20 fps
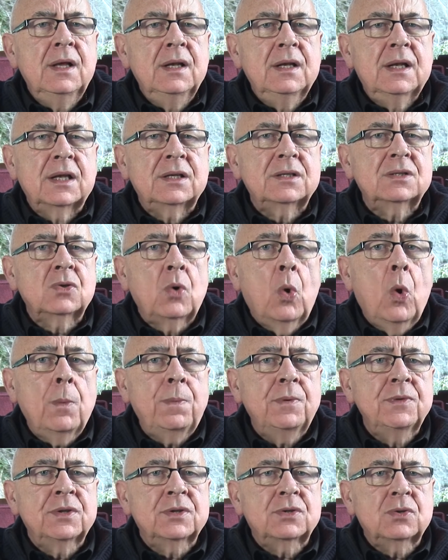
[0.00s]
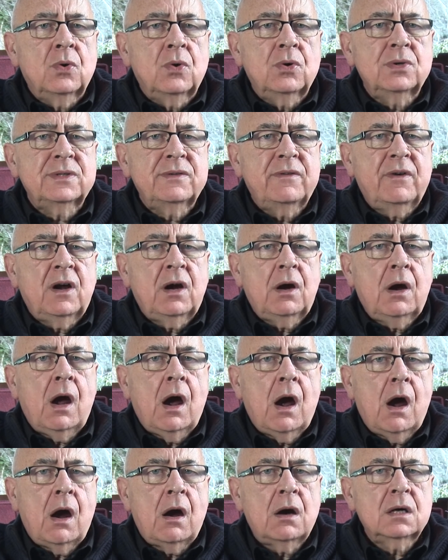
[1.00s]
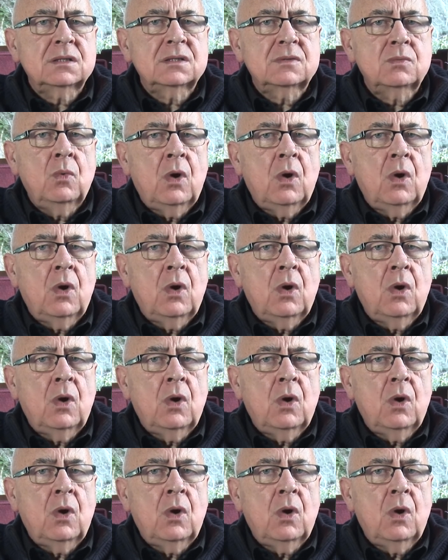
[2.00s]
let us open the doors of our hearts